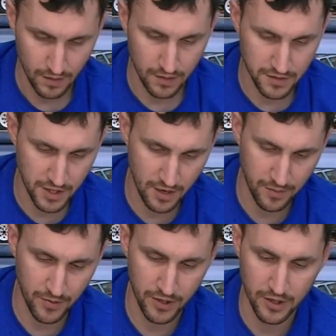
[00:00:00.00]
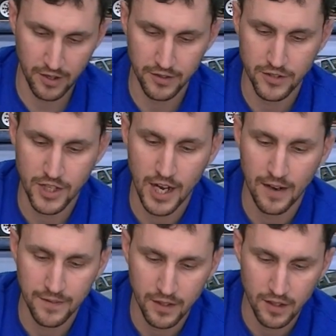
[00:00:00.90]
Instead of putting it on the
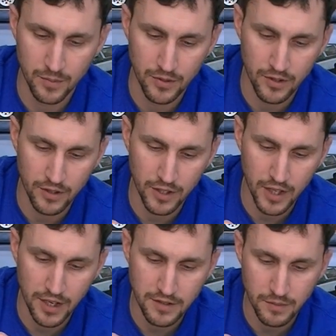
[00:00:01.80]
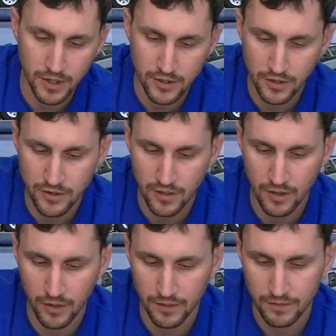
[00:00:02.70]
shaft, I'm going to put it in the case and make sure it's the
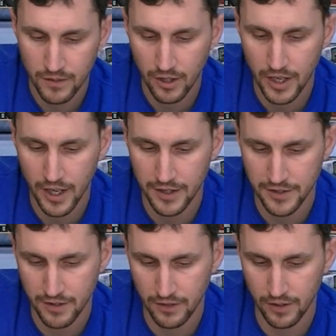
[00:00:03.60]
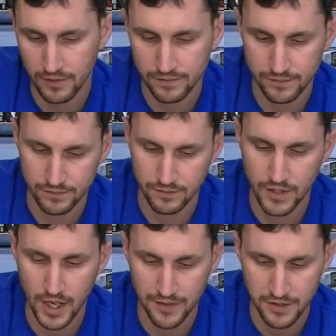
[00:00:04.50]
right one. Oh yeah, it is the right one.
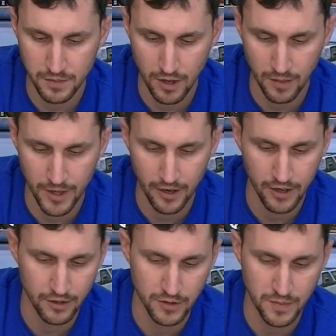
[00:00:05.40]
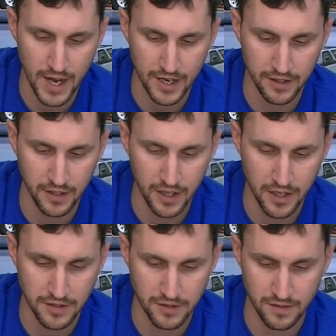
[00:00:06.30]
Yeah, the small bearing goes back in the
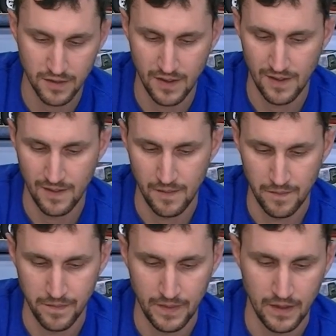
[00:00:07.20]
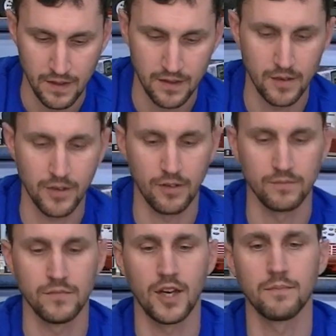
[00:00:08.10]
case. There we go.
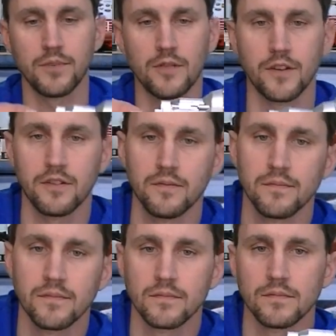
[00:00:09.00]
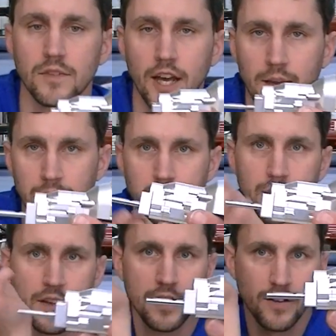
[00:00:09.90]
Yeah, perfect. Okay,
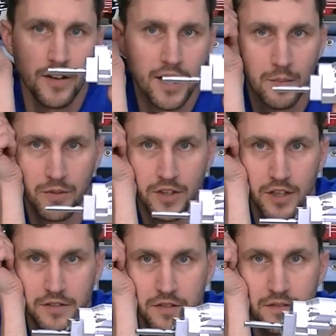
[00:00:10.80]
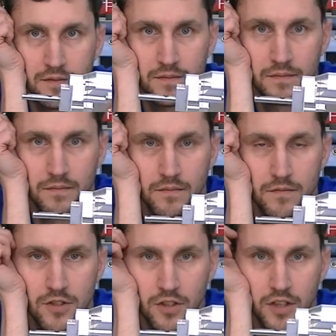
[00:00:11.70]
and then you ended up with this.
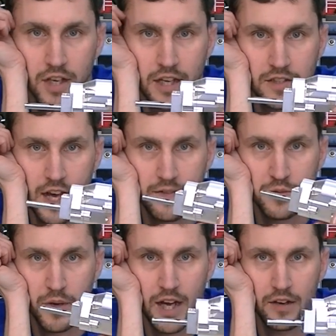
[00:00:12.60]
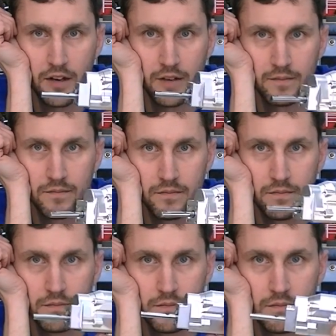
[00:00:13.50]
So the case half is back on.
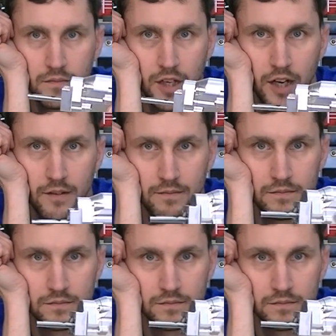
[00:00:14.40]
Got it?